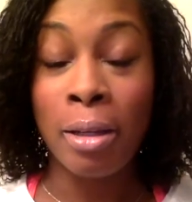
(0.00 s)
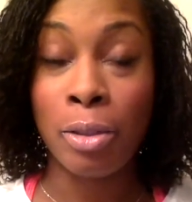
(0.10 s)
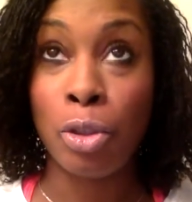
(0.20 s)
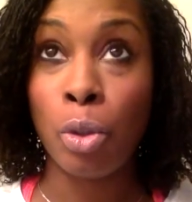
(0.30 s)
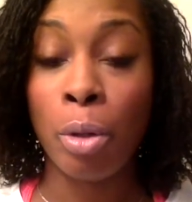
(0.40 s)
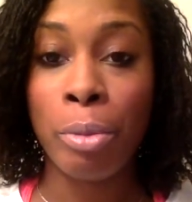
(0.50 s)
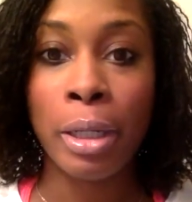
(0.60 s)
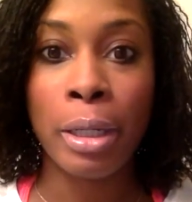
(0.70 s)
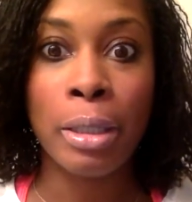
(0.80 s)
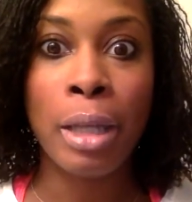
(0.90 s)

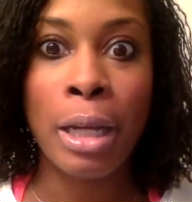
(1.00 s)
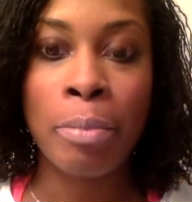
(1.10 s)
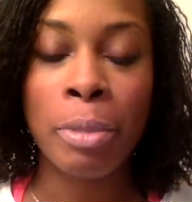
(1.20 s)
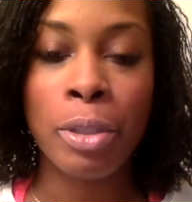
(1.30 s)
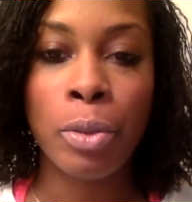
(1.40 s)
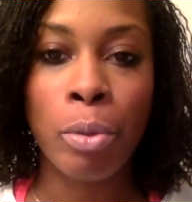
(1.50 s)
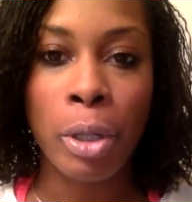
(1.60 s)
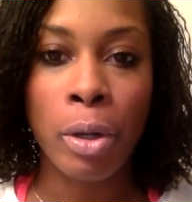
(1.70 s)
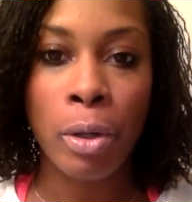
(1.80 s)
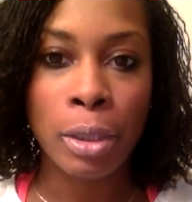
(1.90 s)
storming, and it has been
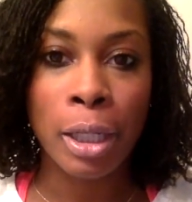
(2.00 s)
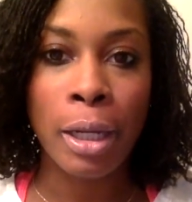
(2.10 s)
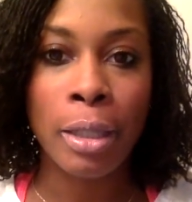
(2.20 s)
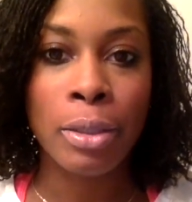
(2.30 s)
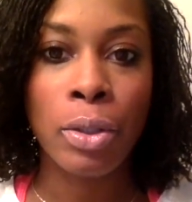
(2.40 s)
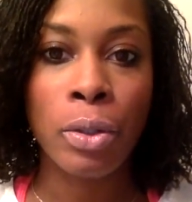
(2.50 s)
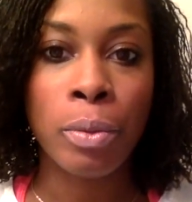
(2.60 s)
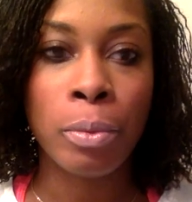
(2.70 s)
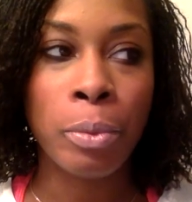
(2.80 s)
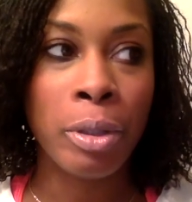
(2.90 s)
storming all day, and so
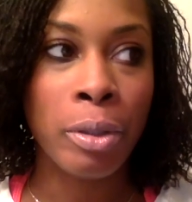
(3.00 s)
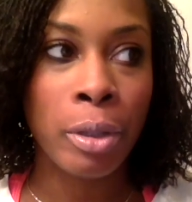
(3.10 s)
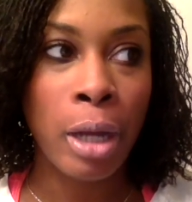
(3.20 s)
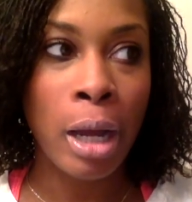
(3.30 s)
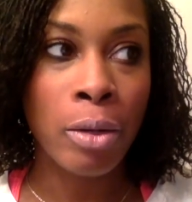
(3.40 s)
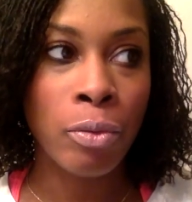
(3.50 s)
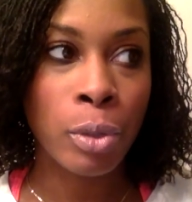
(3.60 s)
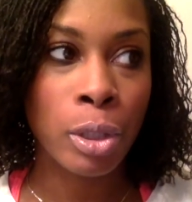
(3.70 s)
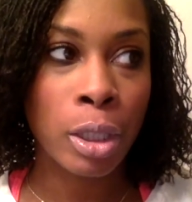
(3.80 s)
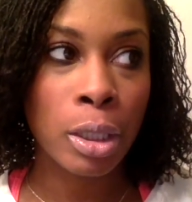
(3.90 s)
we're out of
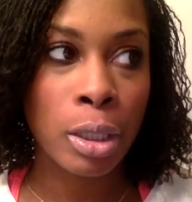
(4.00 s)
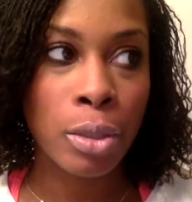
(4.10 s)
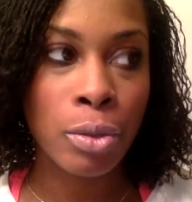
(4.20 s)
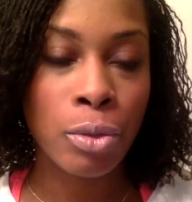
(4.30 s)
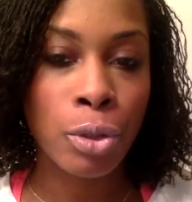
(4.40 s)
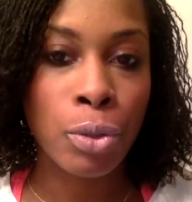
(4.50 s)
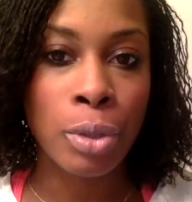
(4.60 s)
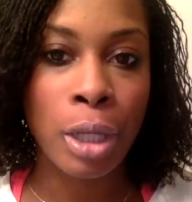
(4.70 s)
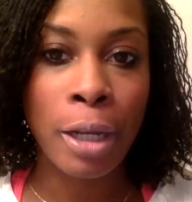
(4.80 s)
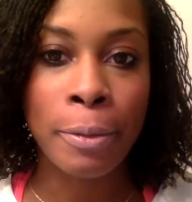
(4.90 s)
work until
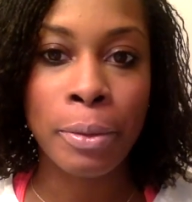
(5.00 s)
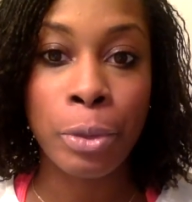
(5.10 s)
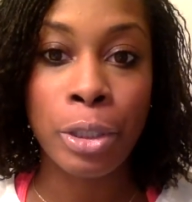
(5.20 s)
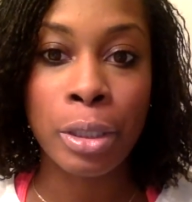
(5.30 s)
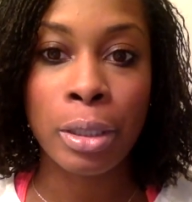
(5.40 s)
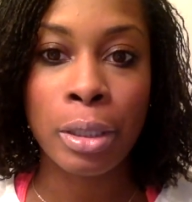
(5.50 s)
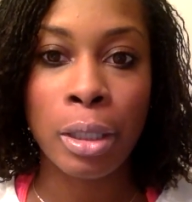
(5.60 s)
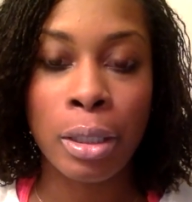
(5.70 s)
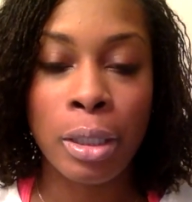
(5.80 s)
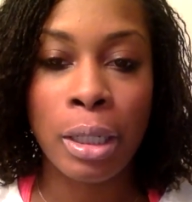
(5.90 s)
Tuesday, which is
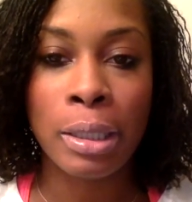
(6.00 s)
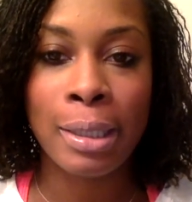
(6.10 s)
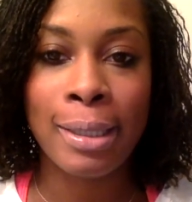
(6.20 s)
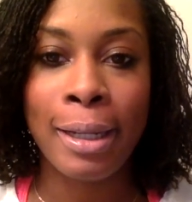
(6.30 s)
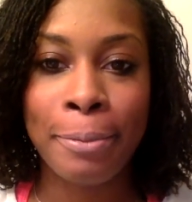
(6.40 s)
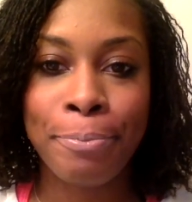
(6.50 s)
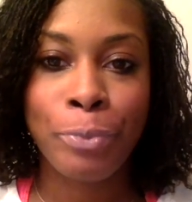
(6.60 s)
good. Today's Sunday.